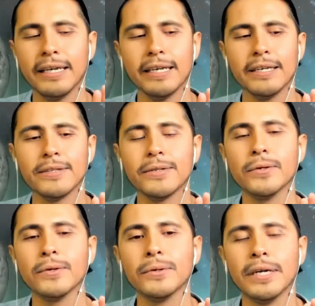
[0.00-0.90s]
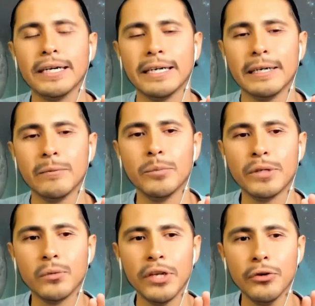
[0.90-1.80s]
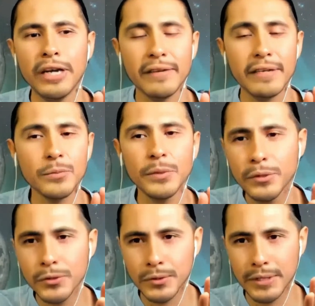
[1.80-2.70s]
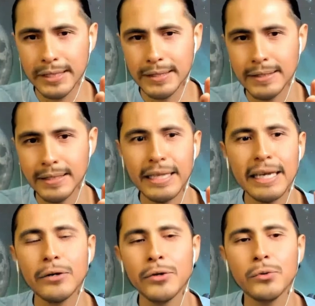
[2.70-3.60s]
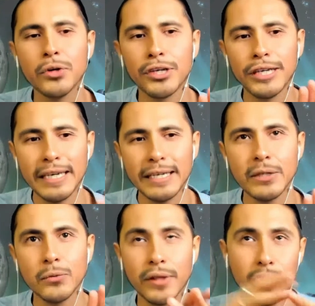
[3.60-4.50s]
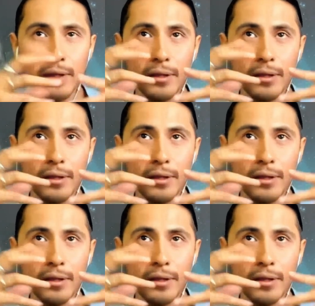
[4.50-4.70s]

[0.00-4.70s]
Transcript: So, but when you're having spiritual sex, now you are connecting with